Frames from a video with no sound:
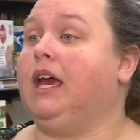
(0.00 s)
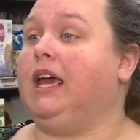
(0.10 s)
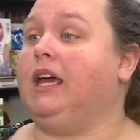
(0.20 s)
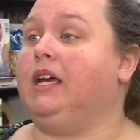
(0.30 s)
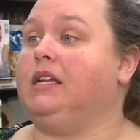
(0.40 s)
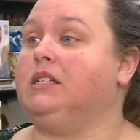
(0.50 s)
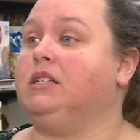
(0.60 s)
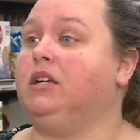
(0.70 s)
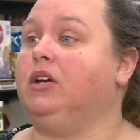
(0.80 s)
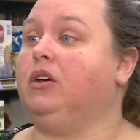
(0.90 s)

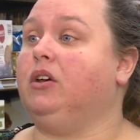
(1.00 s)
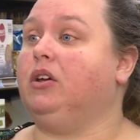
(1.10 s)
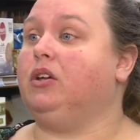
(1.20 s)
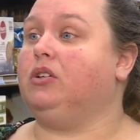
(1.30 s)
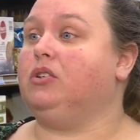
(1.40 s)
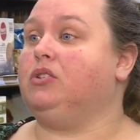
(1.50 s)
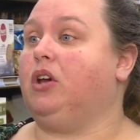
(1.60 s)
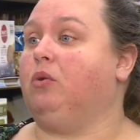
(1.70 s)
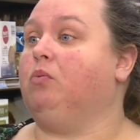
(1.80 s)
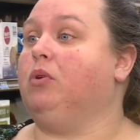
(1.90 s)
And
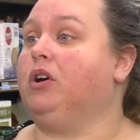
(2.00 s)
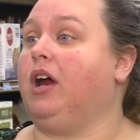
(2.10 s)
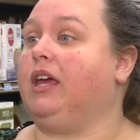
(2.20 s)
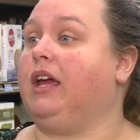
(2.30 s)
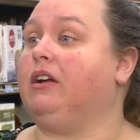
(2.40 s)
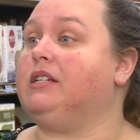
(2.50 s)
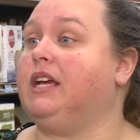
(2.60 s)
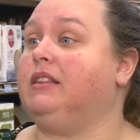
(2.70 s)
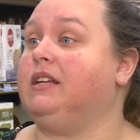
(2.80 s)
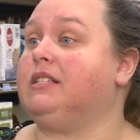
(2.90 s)
so we're not
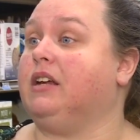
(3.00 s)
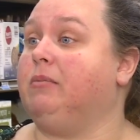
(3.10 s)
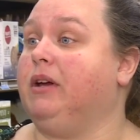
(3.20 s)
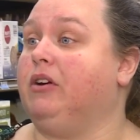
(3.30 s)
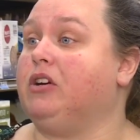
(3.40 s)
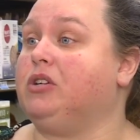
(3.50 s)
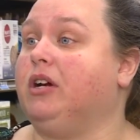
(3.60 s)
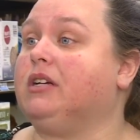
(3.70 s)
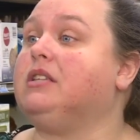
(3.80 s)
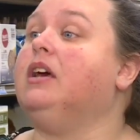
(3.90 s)
guaranteed that it's going to be on our
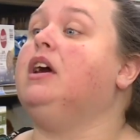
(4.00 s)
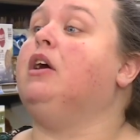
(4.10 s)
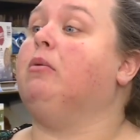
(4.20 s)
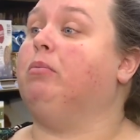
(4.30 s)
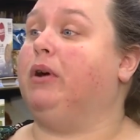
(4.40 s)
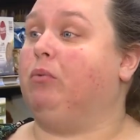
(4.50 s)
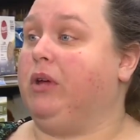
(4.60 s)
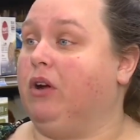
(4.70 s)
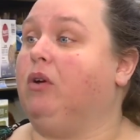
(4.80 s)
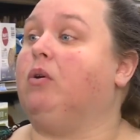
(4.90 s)
trucks but we are